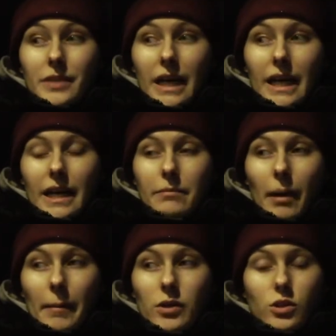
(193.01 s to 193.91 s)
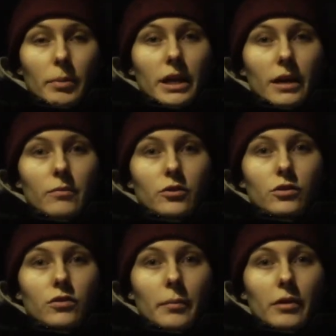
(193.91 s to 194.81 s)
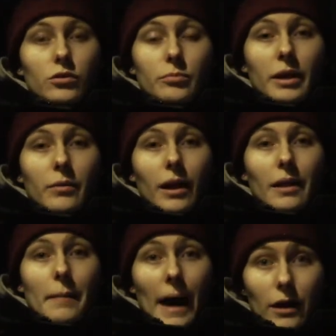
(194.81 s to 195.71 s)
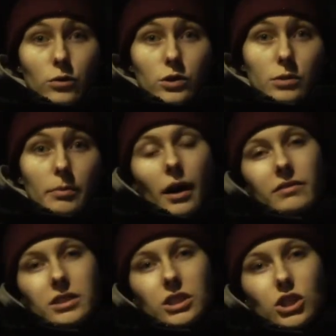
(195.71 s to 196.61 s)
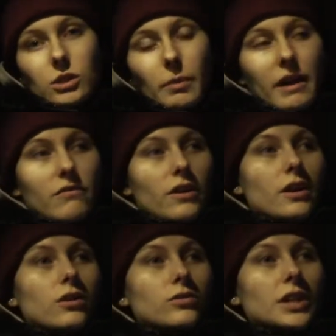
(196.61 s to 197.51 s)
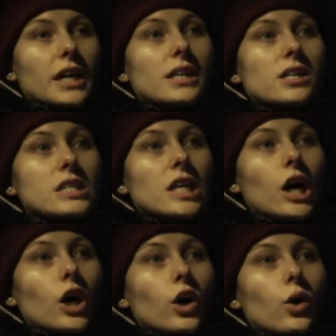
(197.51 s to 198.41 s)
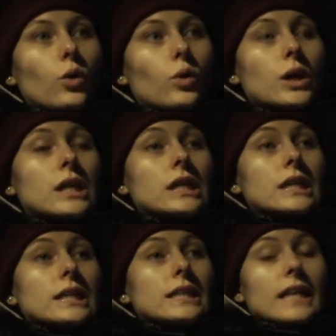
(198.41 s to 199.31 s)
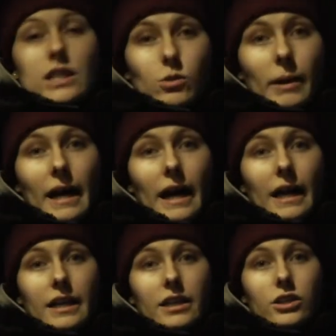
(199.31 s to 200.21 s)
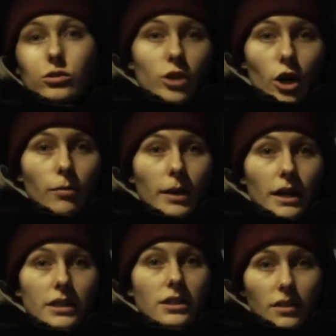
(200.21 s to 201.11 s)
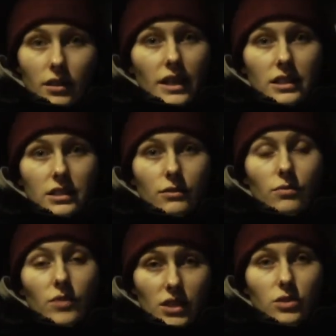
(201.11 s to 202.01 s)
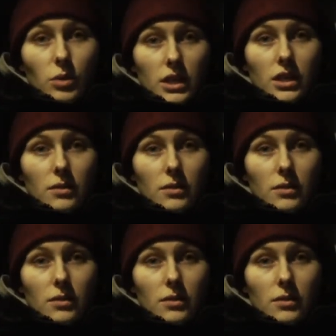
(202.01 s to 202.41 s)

And I'm also picking up food for my roommate while I'm out, but obviously she's paying for her own thing. So guess we're adding Qdoba to the list this week.